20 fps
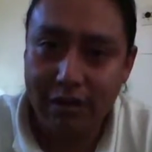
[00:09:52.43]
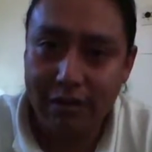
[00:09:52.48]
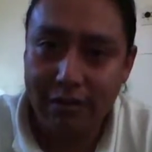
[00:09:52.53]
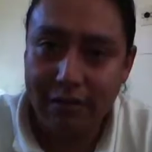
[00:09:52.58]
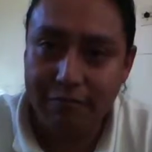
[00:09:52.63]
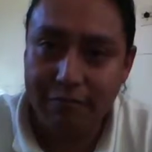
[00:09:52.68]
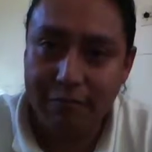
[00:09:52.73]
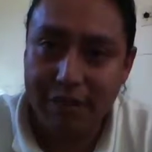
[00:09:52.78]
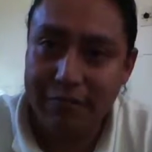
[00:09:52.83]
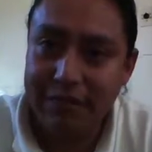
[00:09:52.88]

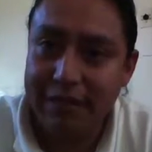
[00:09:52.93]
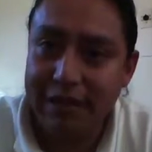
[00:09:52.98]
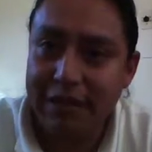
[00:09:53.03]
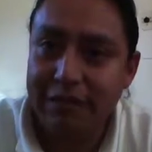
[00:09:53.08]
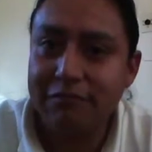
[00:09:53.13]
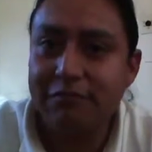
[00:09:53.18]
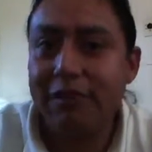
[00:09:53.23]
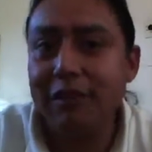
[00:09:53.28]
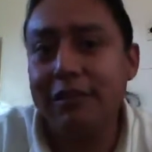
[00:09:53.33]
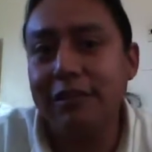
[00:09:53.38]
maybe
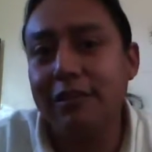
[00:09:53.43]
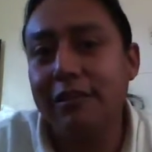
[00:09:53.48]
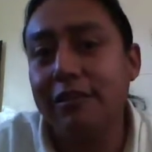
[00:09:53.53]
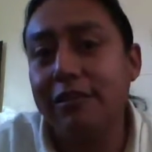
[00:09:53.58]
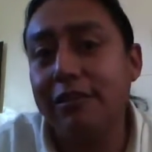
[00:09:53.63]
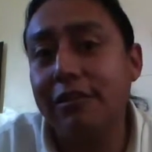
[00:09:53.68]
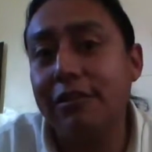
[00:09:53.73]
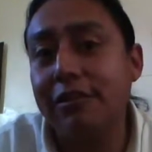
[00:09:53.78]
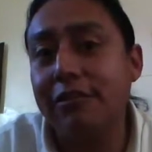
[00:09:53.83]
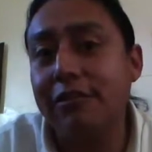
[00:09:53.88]
that's what the
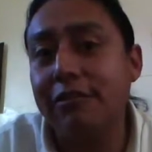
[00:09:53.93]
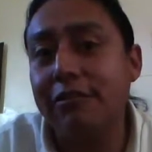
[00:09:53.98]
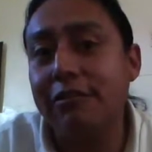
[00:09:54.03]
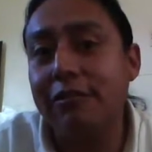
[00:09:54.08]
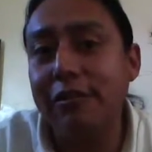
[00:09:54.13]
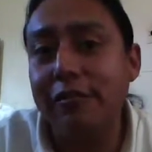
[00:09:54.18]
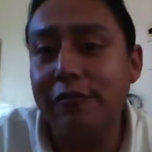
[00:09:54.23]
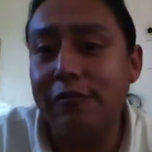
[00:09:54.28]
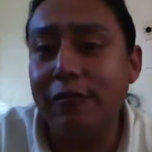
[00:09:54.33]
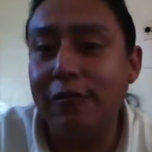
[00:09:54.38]
look you're
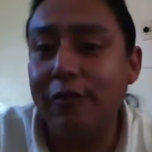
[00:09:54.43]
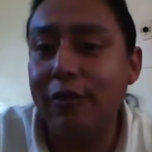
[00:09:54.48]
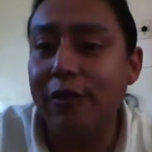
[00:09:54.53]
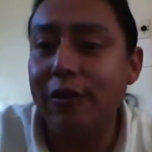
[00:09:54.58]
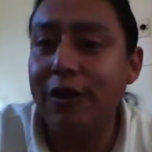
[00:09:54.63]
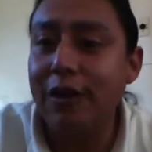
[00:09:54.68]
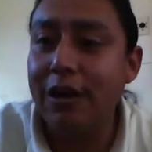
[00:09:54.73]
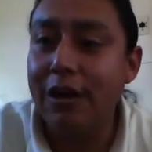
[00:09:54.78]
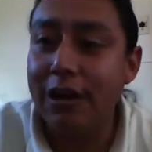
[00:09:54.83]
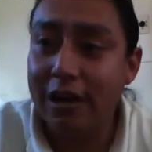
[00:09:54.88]
going for.
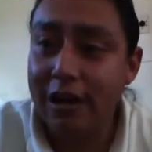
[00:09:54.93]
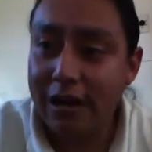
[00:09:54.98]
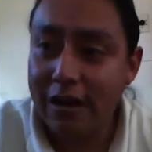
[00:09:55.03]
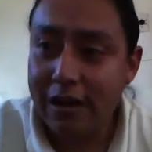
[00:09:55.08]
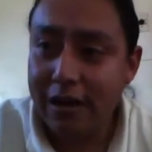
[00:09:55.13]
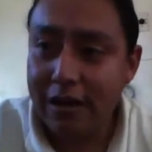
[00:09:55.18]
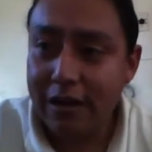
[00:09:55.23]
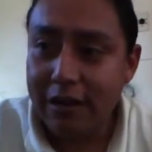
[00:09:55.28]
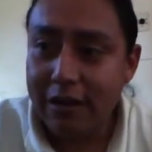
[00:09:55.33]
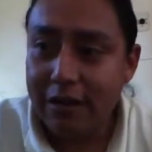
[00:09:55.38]

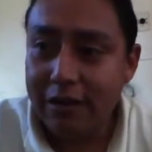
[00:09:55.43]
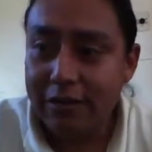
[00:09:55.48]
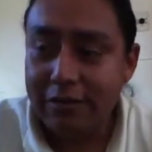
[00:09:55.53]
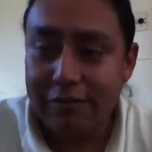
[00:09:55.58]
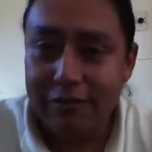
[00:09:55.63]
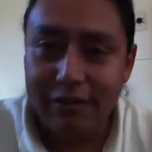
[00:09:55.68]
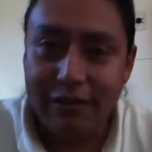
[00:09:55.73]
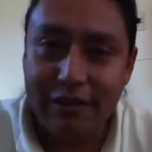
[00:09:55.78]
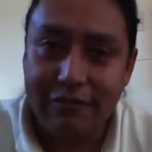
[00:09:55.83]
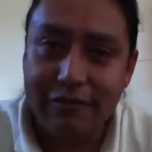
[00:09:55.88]

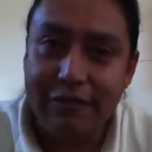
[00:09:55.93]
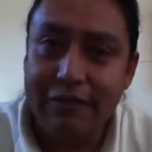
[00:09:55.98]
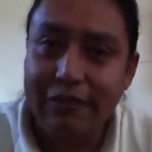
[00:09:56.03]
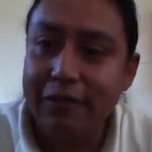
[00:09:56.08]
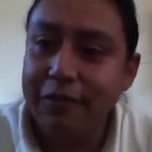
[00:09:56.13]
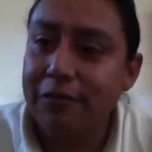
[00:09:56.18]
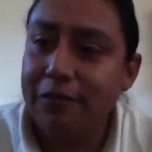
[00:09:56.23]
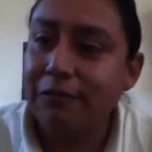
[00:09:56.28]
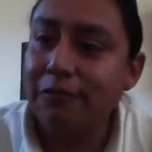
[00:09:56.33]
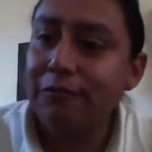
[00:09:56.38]
You'll never
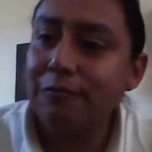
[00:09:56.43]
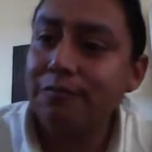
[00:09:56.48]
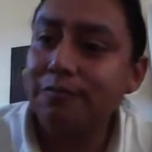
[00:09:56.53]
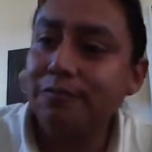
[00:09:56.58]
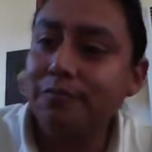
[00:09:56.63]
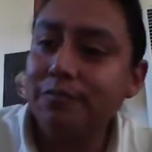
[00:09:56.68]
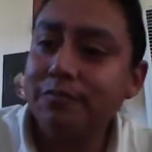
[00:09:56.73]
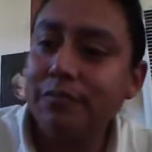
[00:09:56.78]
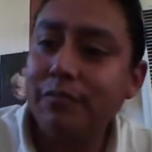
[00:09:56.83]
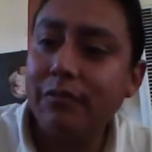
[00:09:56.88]
know.
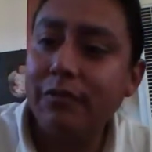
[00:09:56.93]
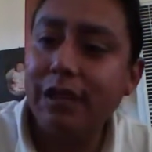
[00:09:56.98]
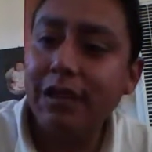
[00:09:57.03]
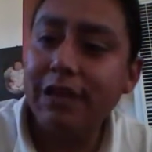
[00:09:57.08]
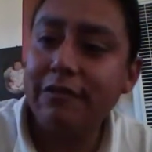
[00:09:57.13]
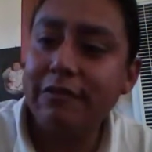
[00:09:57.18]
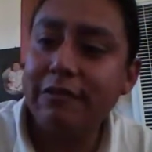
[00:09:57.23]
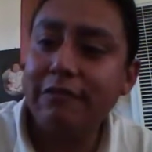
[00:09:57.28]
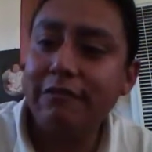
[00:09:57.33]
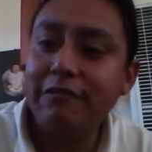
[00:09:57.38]

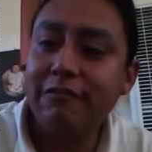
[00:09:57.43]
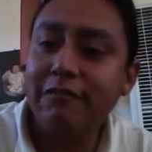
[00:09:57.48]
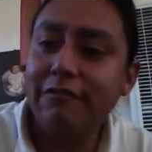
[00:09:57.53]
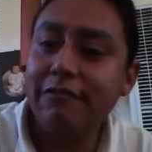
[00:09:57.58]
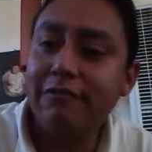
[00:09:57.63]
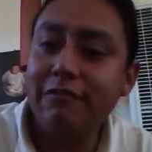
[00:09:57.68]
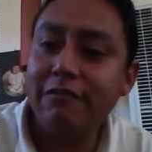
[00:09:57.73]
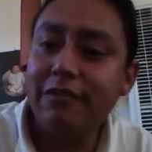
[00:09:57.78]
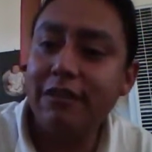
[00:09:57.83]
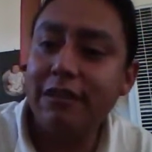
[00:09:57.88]
Even
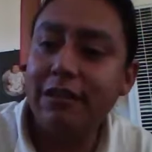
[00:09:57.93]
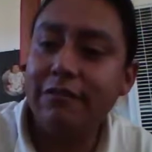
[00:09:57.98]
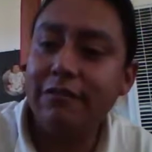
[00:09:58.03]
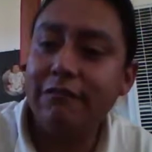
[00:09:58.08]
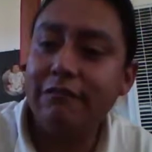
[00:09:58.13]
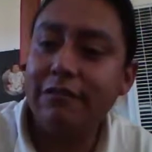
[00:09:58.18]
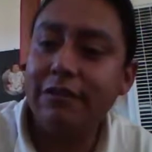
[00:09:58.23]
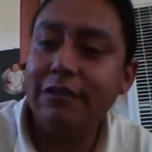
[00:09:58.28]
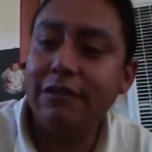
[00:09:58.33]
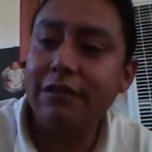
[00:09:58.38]
even
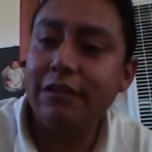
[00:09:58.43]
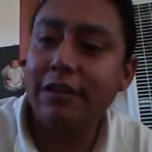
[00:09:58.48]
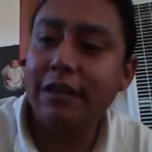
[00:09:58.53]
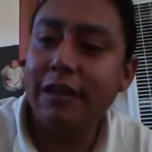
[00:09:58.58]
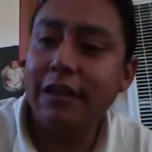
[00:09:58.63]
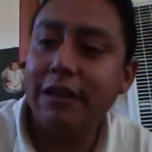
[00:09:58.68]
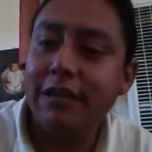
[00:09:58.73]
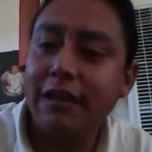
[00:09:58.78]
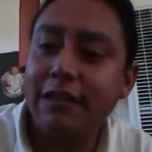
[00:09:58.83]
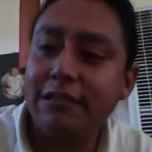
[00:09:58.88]
when you're,
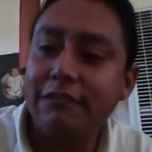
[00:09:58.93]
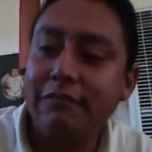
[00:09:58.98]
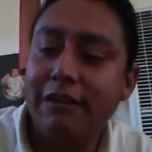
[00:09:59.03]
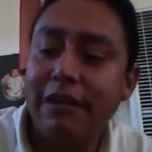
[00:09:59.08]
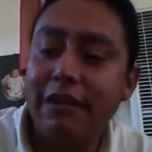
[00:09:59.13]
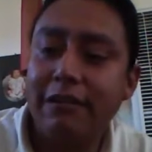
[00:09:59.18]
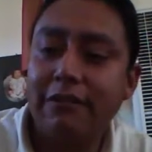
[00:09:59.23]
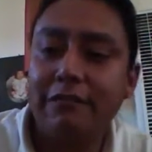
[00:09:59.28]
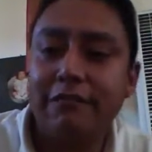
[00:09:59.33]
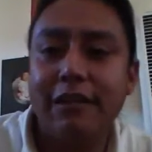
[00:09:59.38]
and that's why
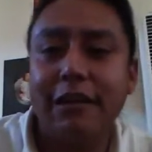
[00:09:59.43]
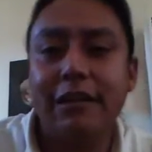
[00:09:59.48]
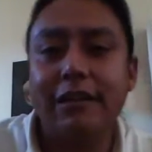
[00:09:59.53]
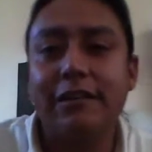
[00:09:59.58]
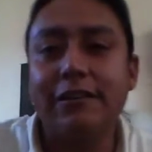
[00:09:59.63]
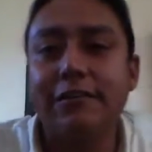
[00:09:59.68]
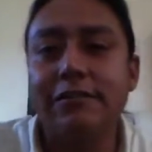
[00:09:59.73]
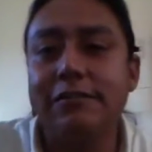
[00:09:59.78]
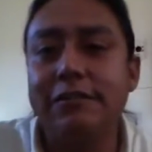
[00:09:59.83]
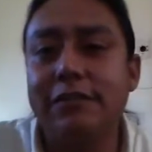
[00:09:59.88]
I don't like
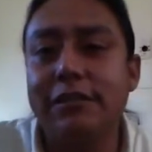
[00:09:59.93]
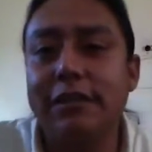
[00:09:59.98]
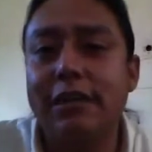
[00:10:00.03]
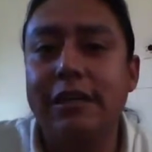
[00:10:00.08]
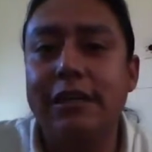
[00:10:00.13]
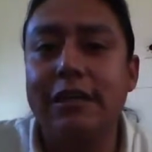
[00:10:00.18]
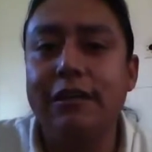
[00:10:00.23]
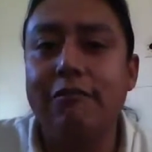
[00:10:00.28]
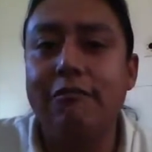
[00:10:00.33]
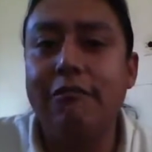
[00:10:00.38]
those
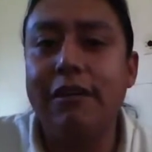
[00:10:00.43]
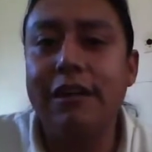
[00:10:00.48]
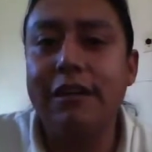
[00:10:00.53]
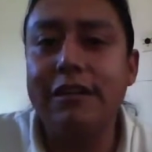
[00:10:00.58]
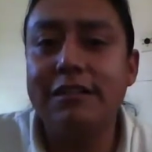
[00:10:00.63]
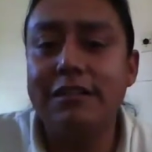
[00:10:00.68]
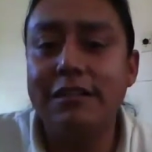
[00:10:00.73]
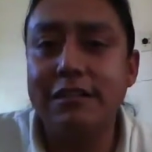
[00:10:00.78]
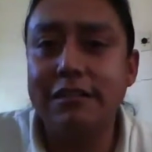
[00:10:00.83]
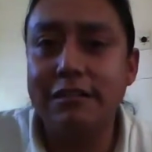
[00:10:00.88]

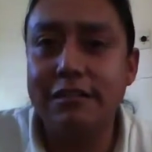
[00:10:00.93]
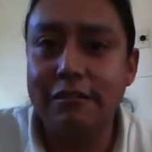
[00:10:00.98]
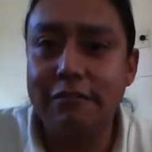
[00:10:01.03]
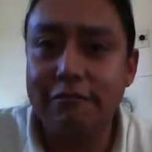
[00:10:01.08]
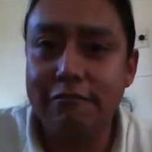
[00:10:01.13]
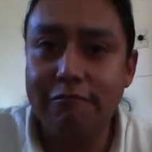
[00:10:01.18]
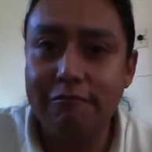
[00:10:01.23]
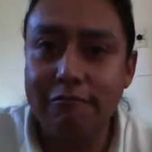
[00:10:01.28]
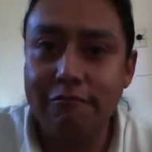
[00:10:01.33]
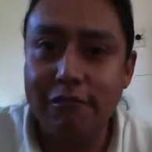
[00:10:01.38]
equations, the
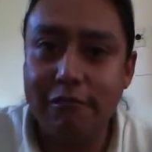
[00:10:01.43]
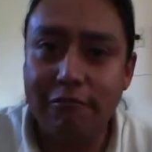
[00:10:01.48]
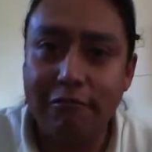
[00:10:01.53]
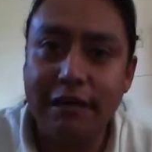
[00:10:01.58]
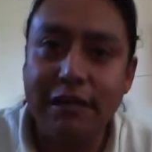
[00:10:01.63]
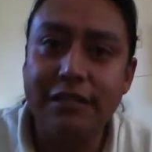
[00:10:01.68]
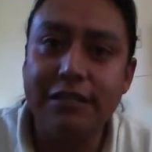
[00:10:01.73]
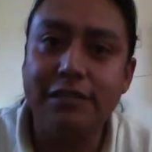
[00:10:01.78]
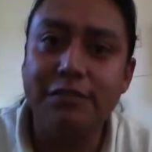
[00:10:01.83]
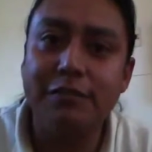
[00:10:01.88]

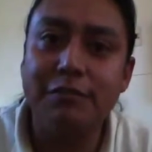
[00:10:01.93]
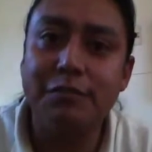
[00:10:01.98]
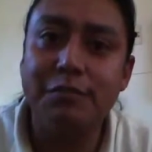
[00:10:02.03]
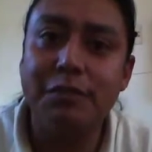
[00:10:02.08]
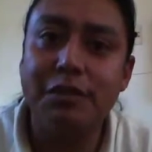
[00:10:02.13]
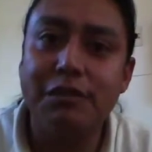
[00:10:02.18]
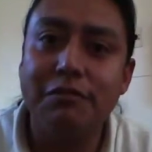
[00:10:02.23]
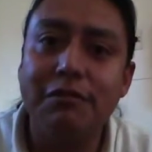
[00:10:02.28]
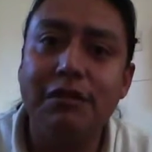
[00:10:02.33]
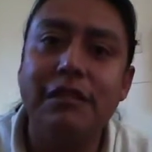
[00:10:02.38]
ratios
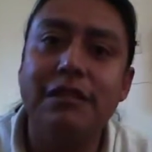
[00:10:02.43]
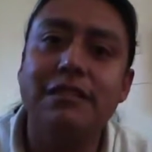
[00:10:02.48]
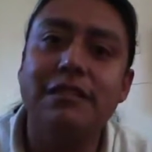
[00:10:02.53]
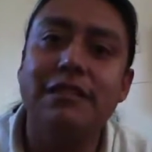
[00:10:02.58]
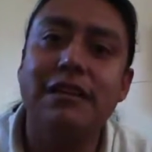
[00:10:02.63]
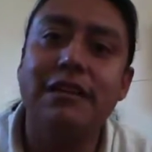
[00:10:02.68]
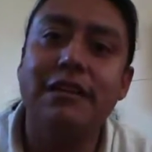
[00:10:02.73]
between inside